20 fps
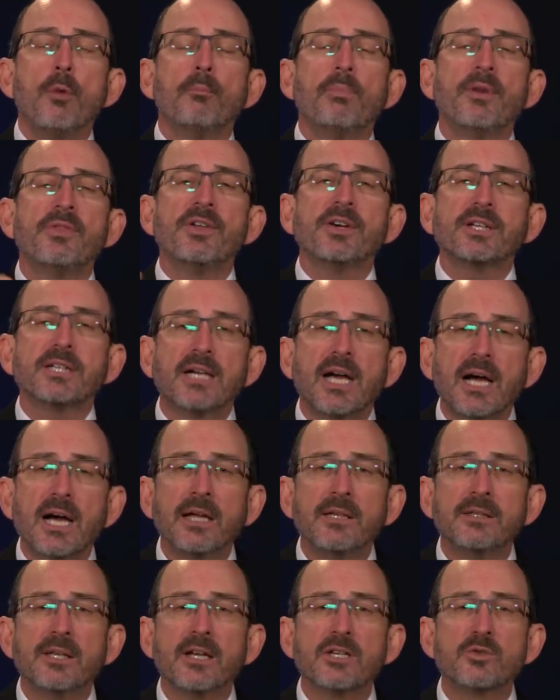But the
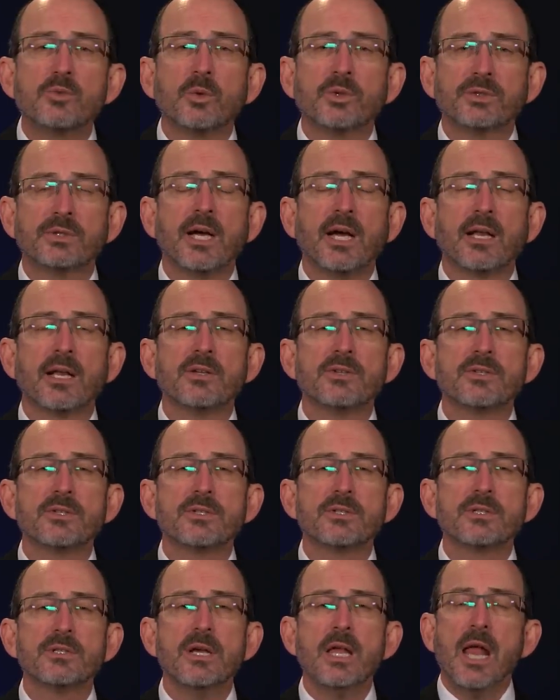context will tell
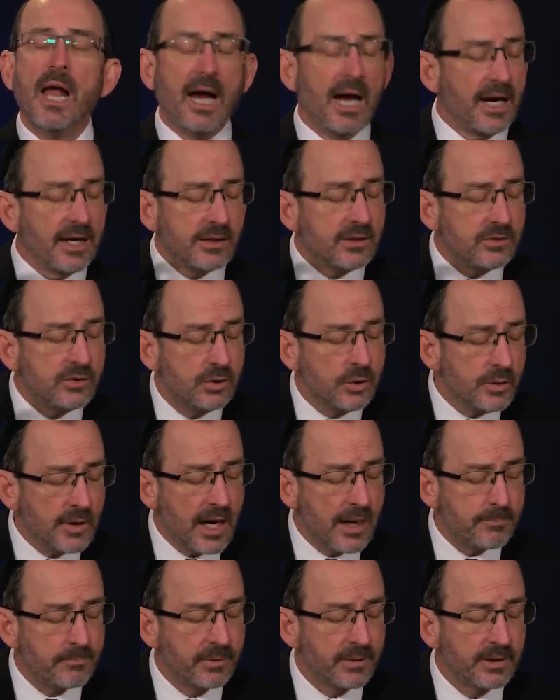us. I do
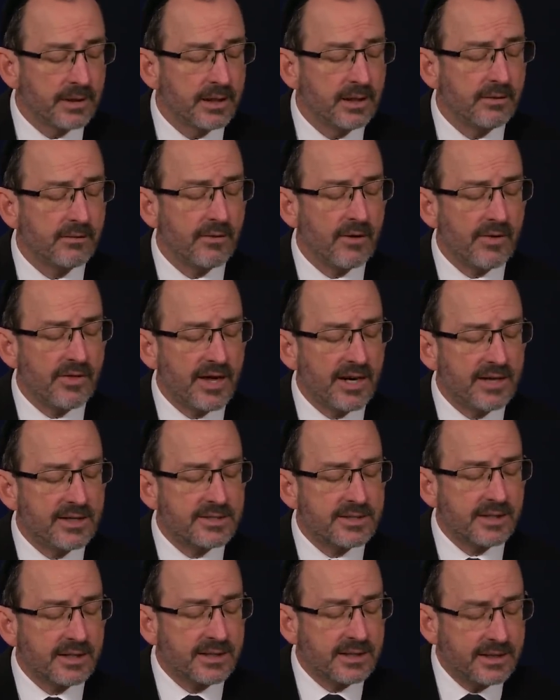not believe that
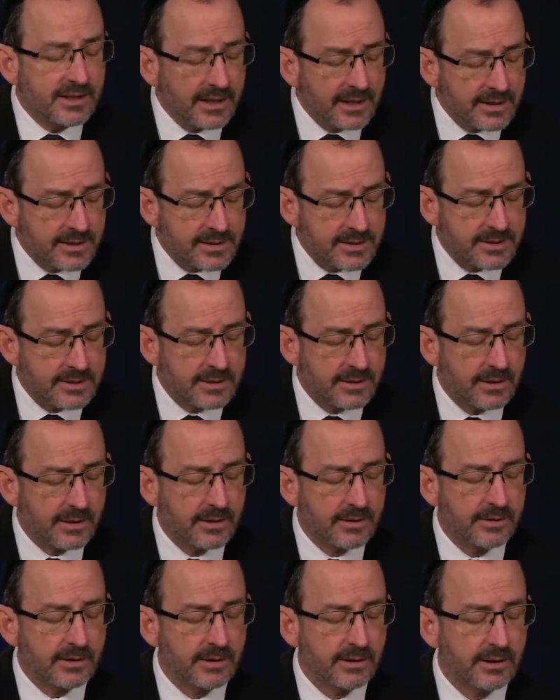it's against
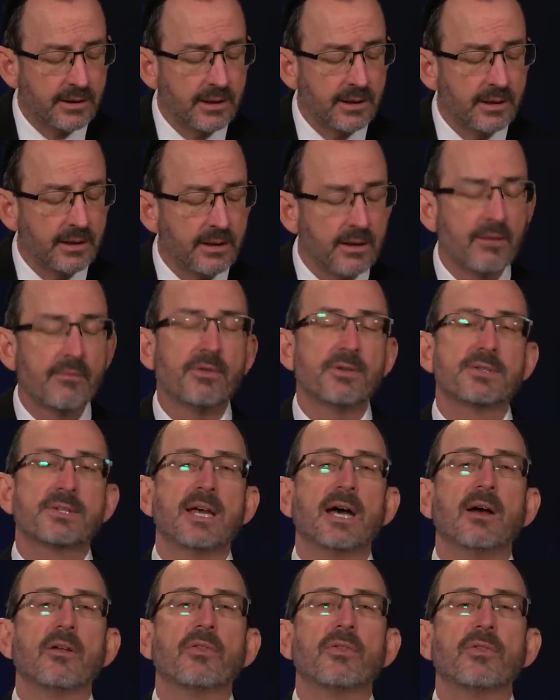the king of the
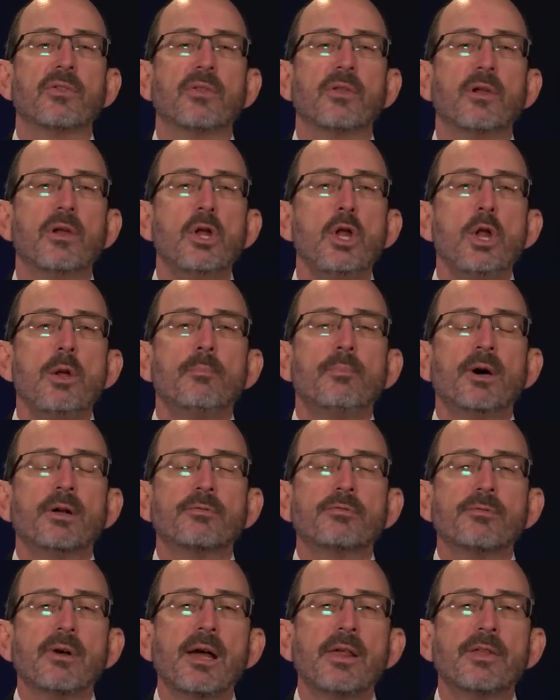south, but
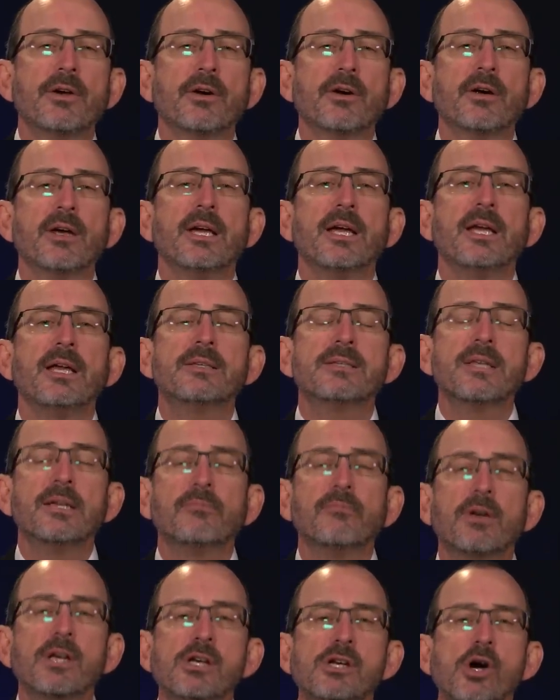rather it's
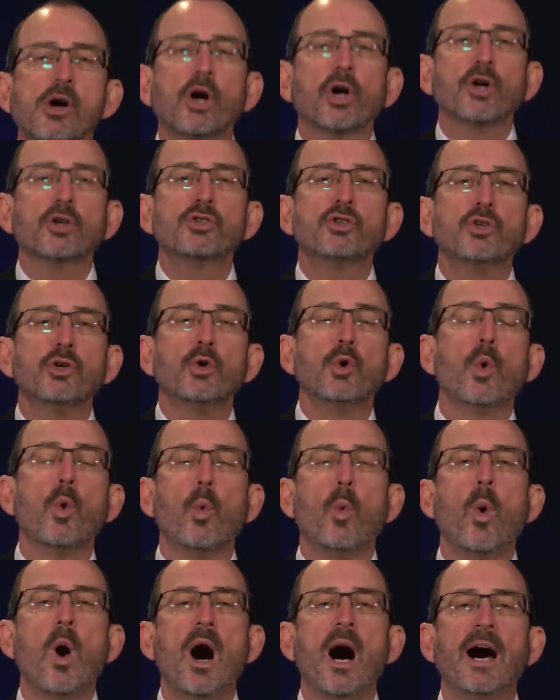in regard to
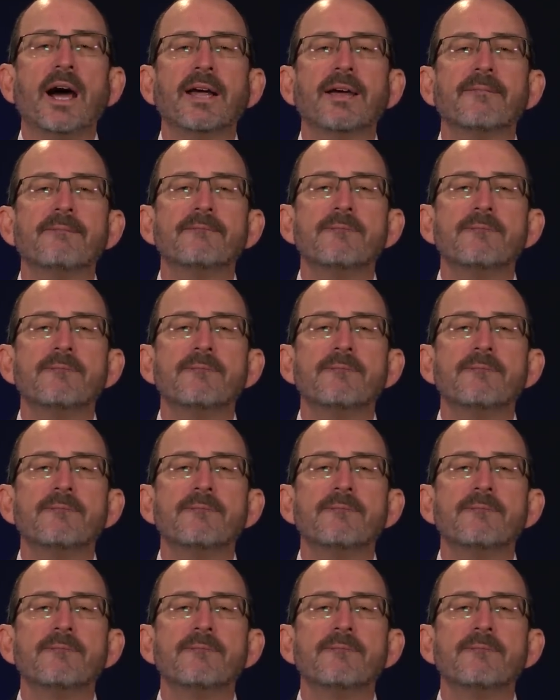why.